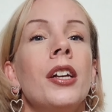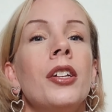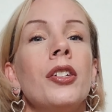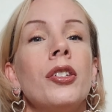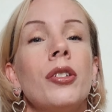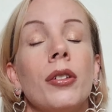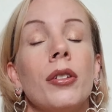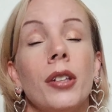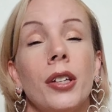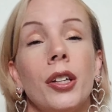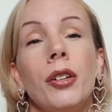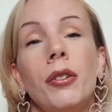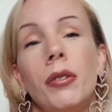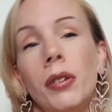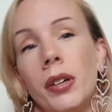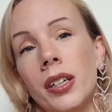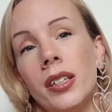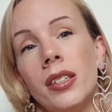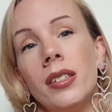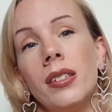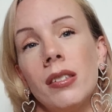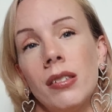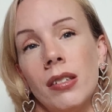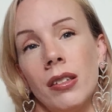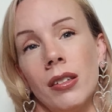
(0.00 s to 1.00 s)
so that you
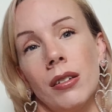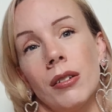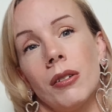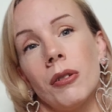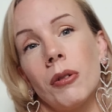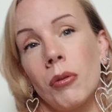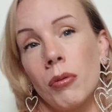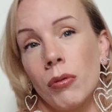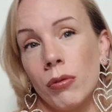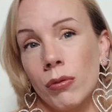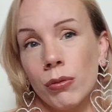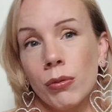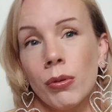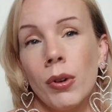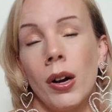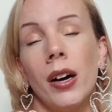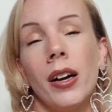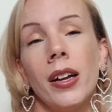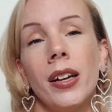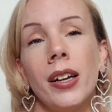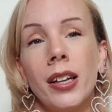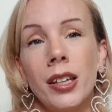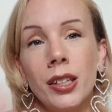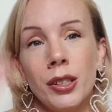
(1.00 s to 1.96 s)
can still run.